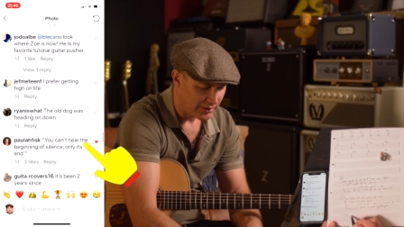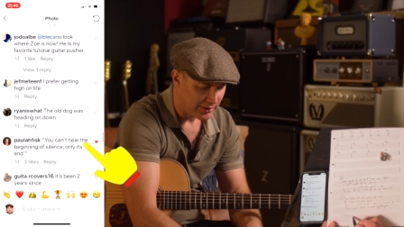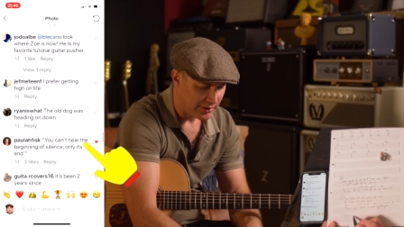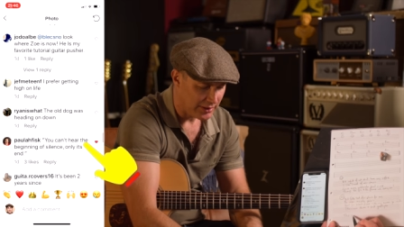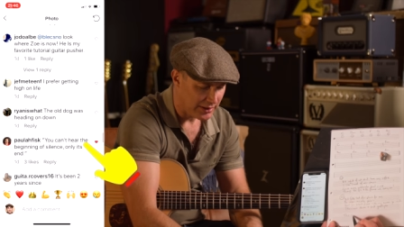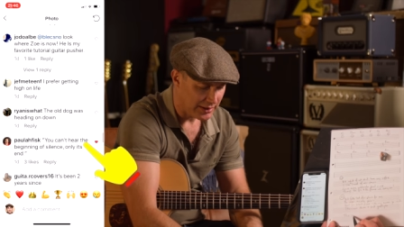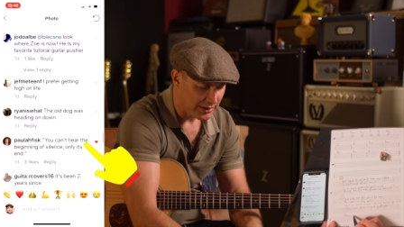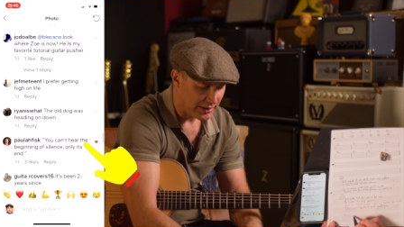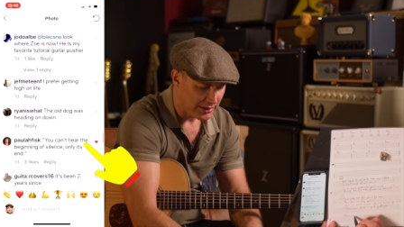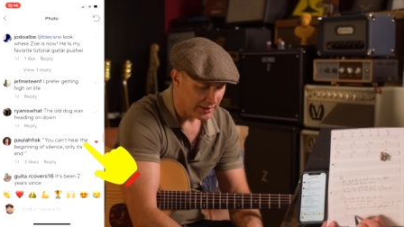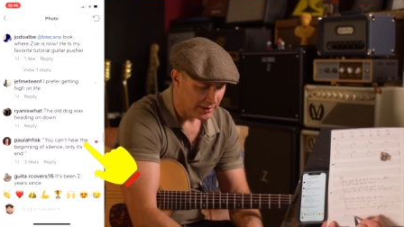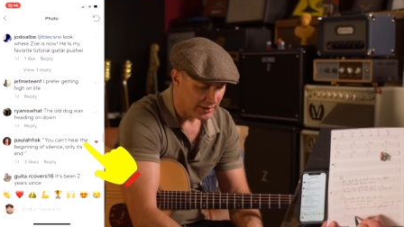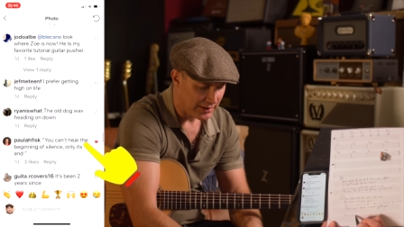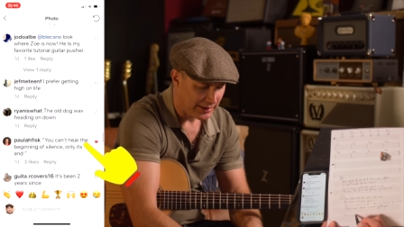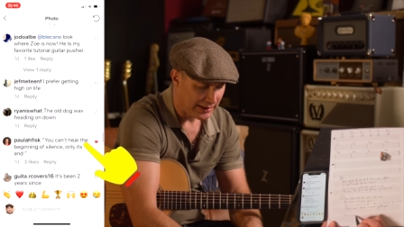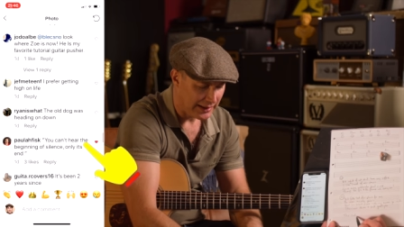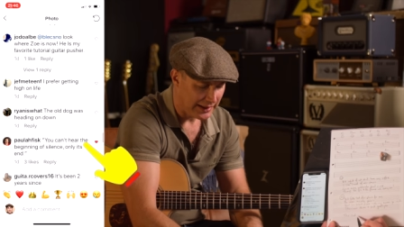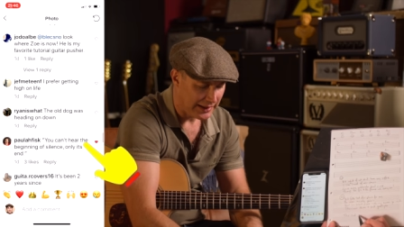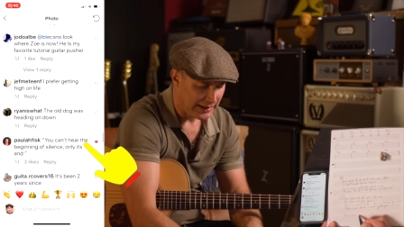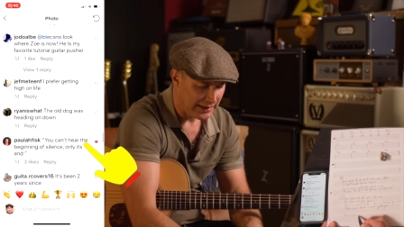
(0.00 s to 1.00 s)
the
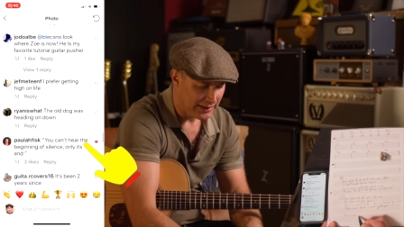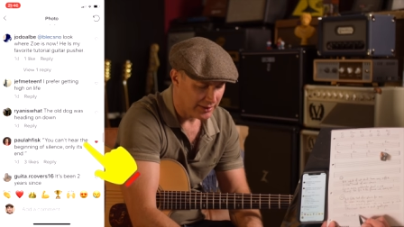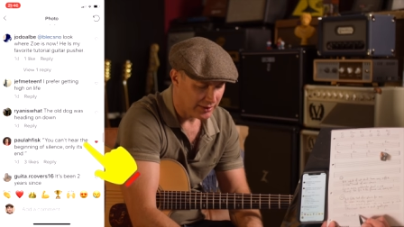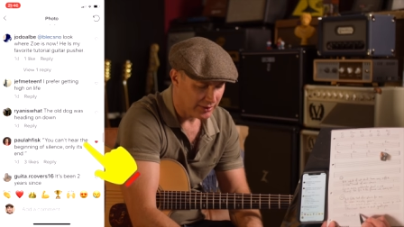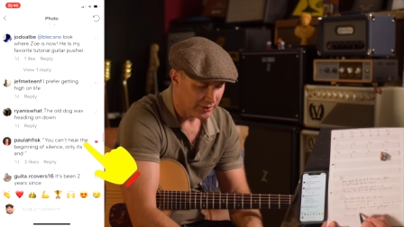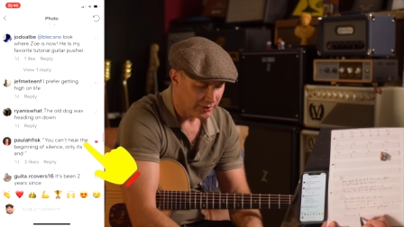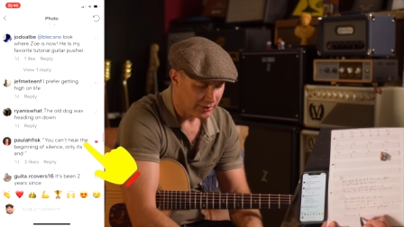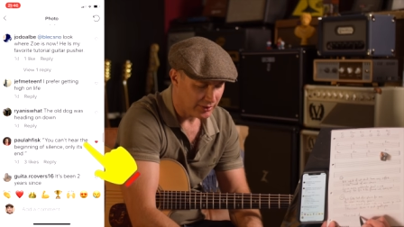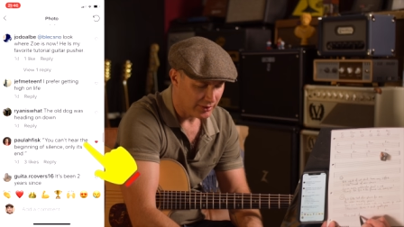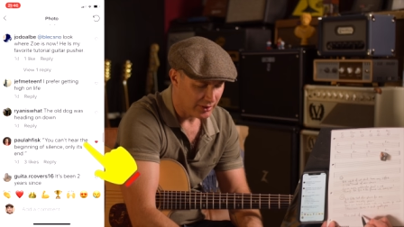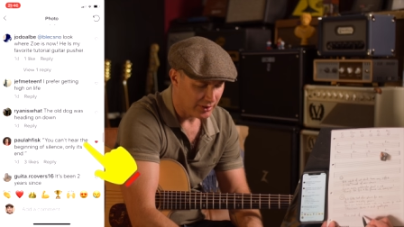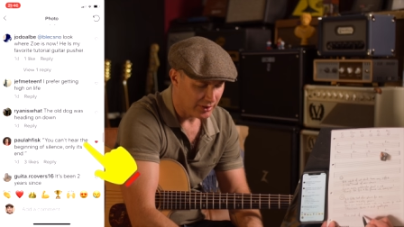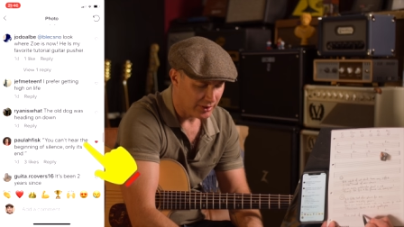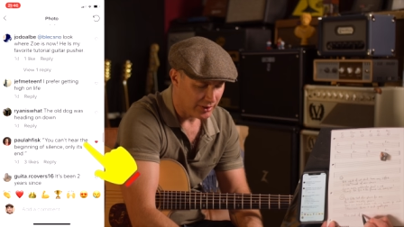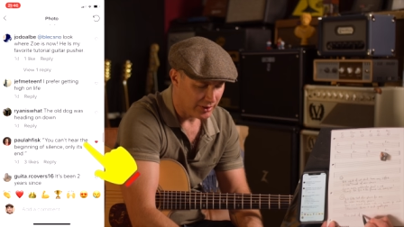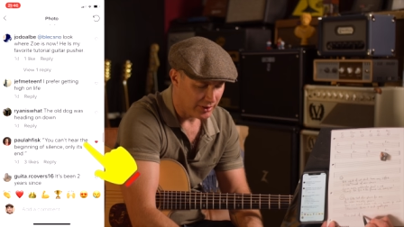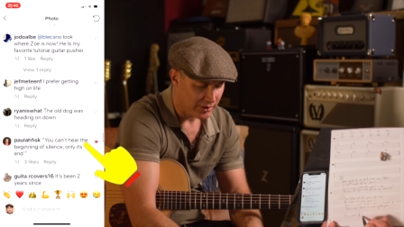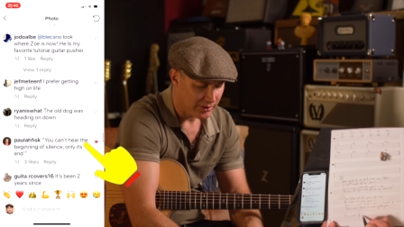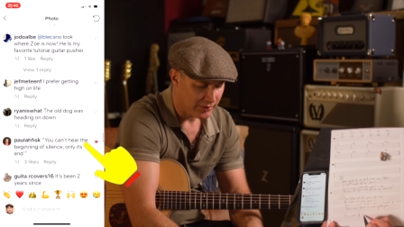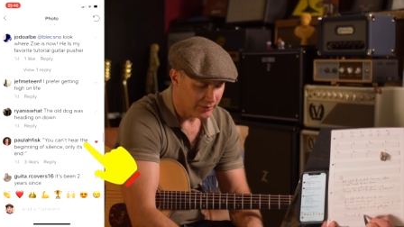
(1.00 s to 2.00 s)
end
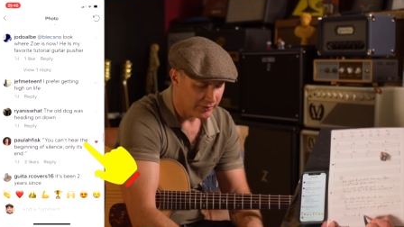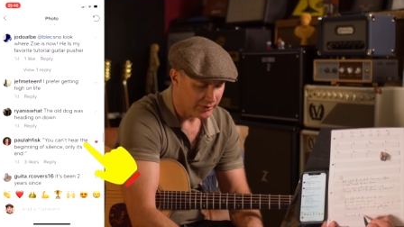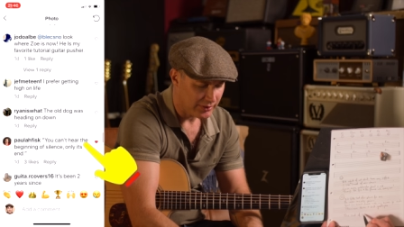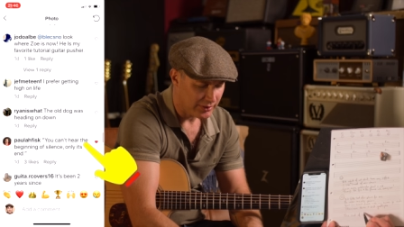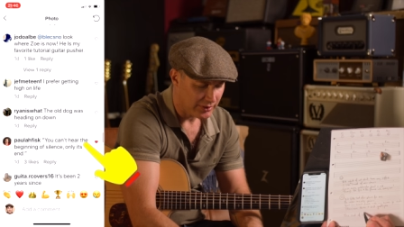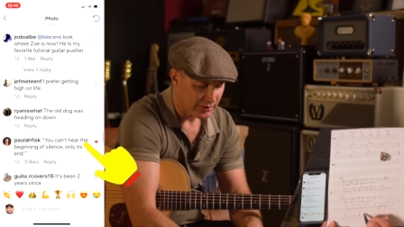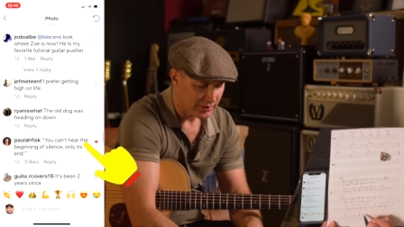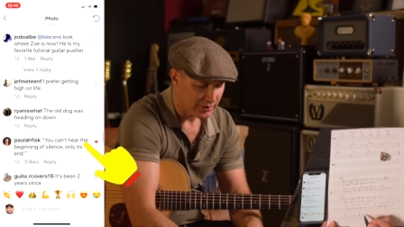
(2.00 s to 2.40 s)
of